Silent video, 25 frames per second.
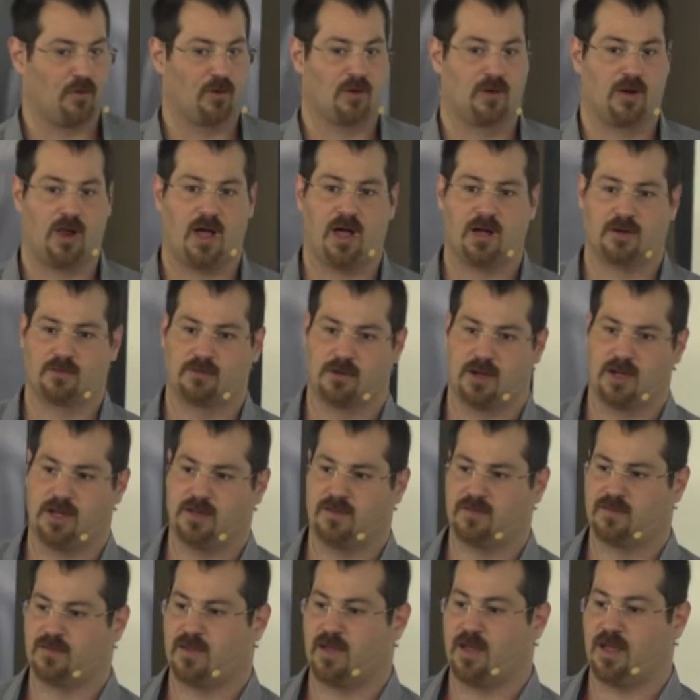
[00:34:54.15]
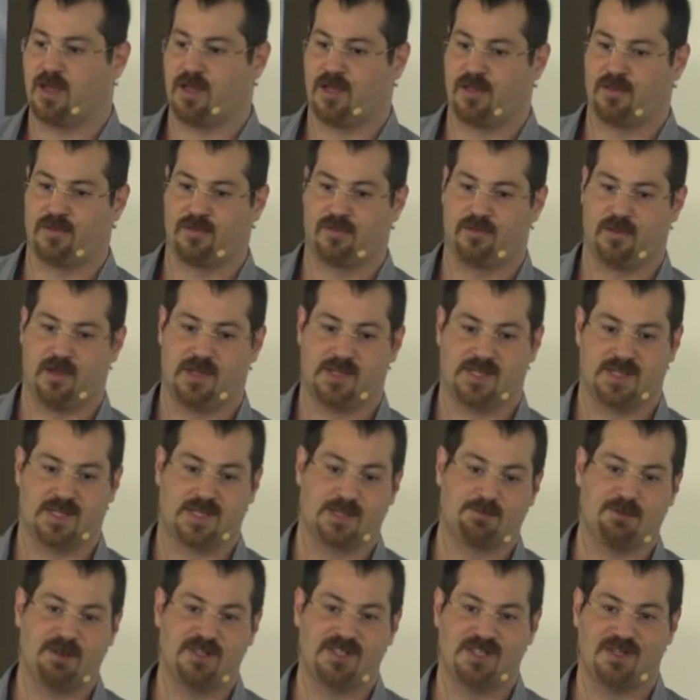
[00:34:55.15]
clock rate, and it's
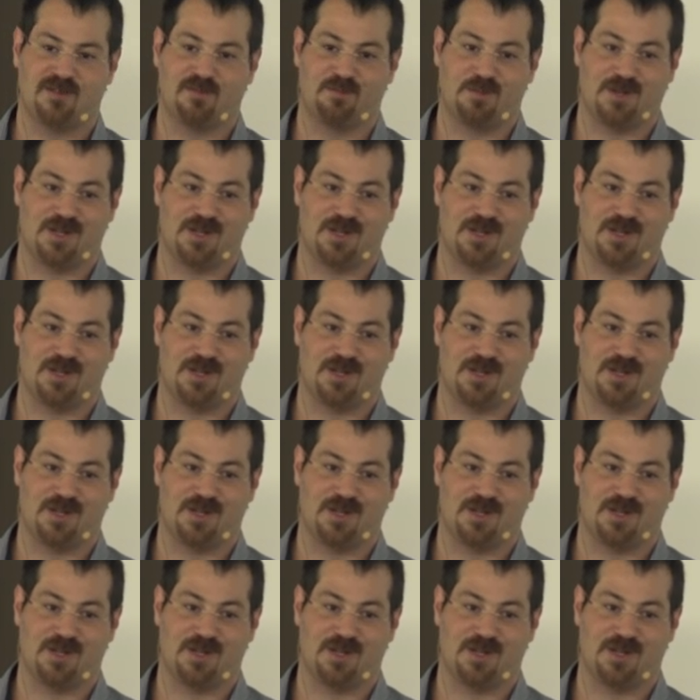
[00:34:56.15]
expensive